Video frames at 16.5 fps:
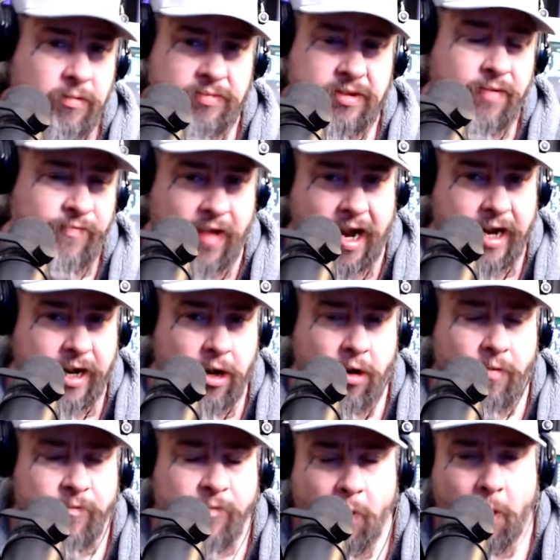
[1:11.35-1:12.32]
of the
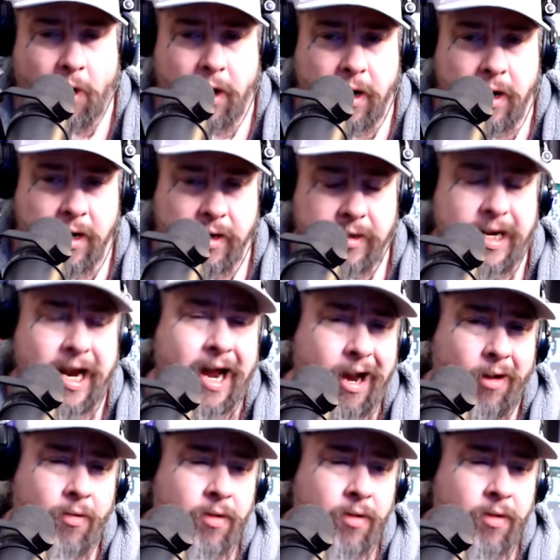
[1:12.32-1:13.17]
IDAHO 4. Now,